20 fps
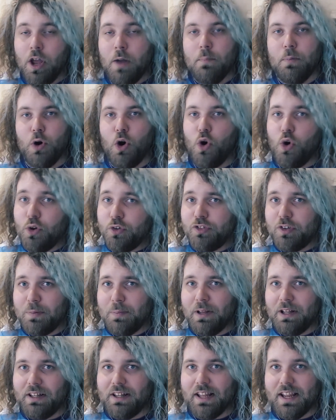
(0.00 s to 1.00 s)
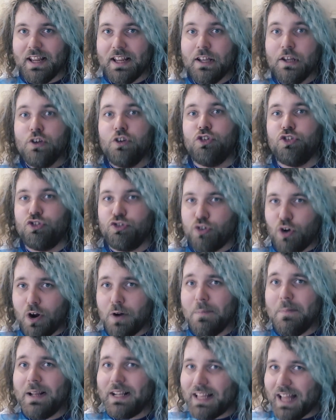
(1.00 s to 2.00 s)
but ultimately,
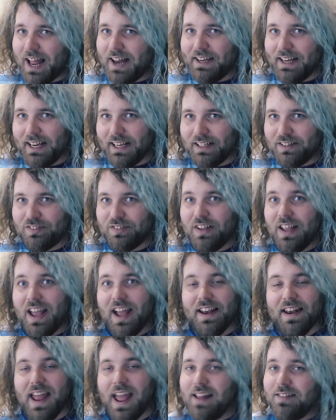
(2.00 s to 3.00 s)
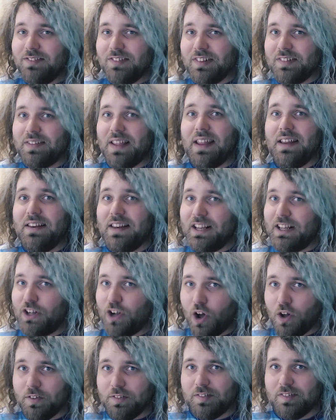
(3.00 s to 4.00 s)
strong mechanics and entertaining
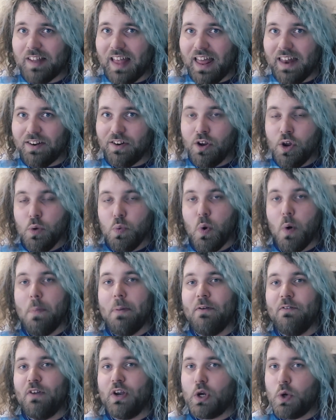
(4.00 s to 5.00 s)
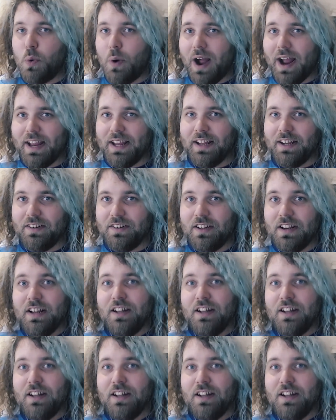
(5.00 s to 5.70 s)
content will be required